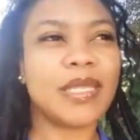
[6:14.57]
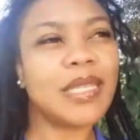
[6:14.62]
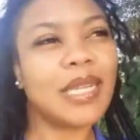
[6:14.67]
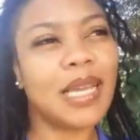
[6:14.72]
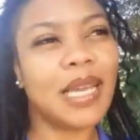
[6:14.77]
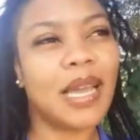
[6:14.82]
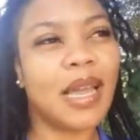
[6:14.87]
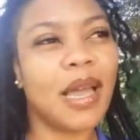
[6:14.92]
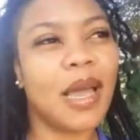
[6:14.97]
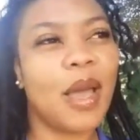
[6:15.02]

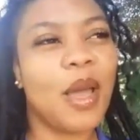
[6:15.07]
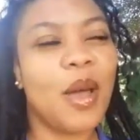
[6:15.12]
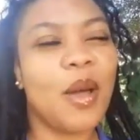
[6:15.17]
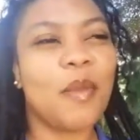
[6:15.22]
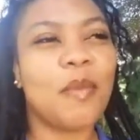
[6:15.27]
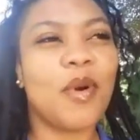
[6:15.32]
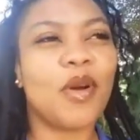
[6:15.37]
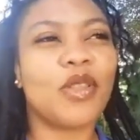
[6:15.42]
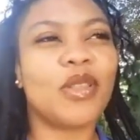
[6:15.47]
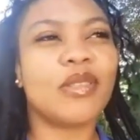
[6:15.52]
slick.
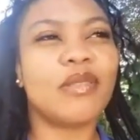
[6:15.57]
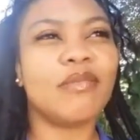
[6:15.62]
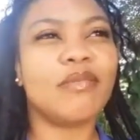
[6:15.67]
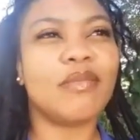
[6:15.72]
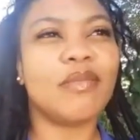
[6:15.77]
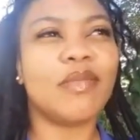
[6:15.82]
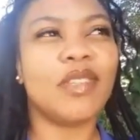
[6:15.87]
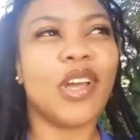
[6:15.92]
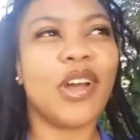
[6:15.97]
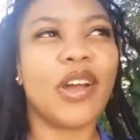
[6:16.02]
But
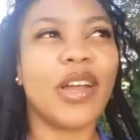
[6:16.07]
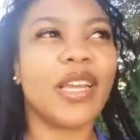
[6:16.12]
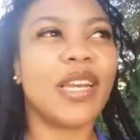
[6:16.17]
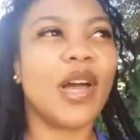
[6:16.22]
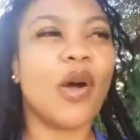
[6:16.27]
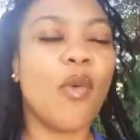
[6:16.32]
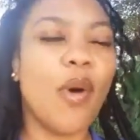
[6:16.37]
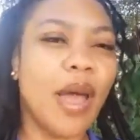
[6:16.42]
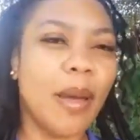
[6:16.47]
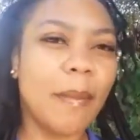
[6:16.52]
you're
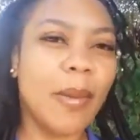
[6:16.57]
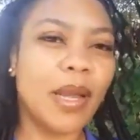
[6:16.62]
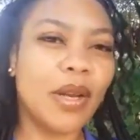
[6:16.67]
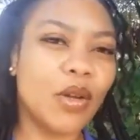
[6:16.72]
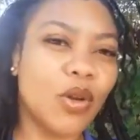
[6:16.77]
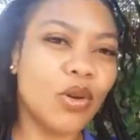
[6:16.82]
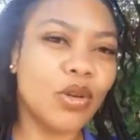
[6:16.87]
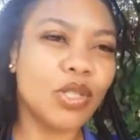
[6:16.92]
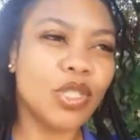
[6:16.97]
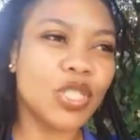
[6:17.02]
in a white
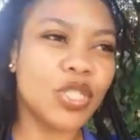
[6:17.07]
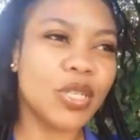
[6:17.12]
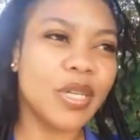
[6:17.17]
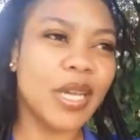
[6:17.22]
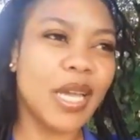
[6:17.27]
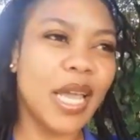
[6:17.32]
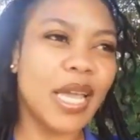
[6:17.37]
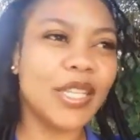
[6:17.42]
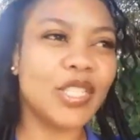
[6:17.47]
man country